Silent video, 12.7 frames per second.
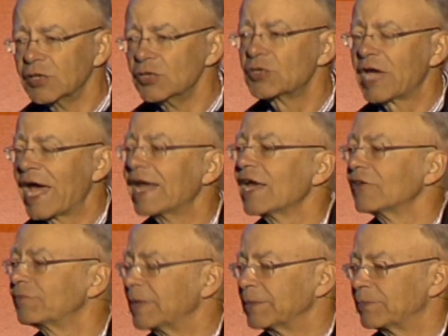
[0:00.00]
You can
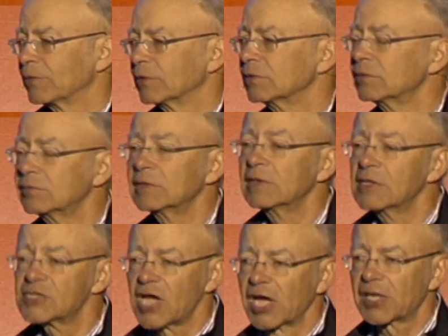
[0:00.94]
have people,
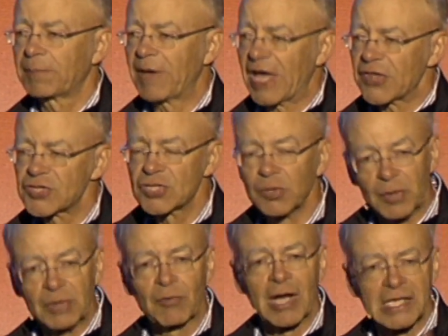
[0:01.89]
psychopaths, who
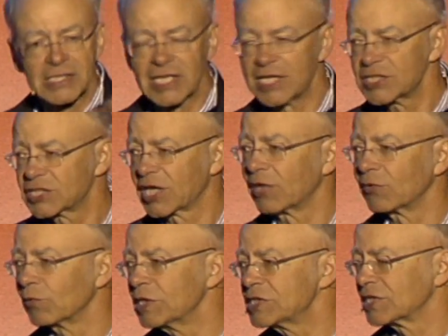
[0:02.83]
in one sense can
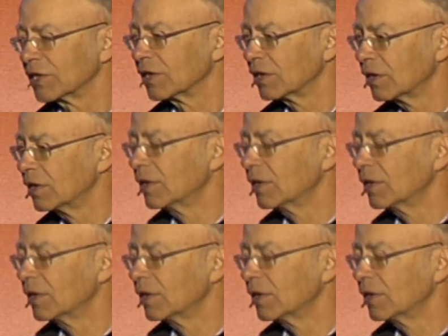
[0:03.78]
reason,